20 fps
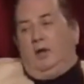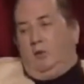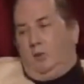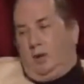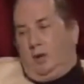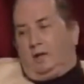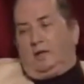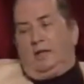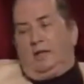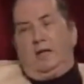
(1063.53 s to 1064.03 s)

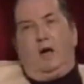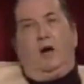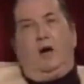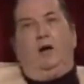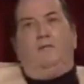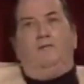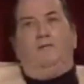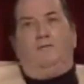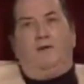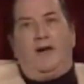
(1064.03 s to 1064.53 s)
directly
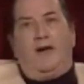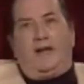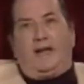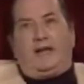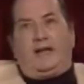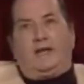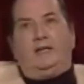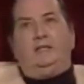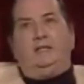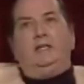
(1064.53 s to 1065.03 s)
on
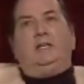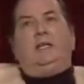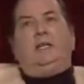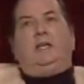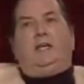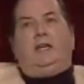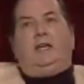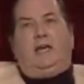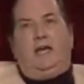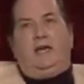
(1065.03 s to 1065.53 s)
Vatican
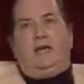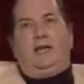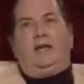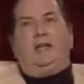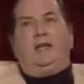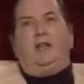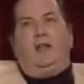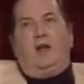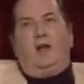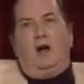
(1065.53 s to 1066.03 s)

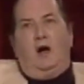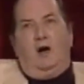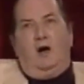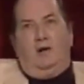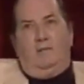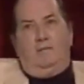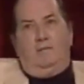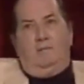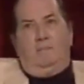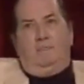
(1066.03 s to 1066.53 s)
canon law,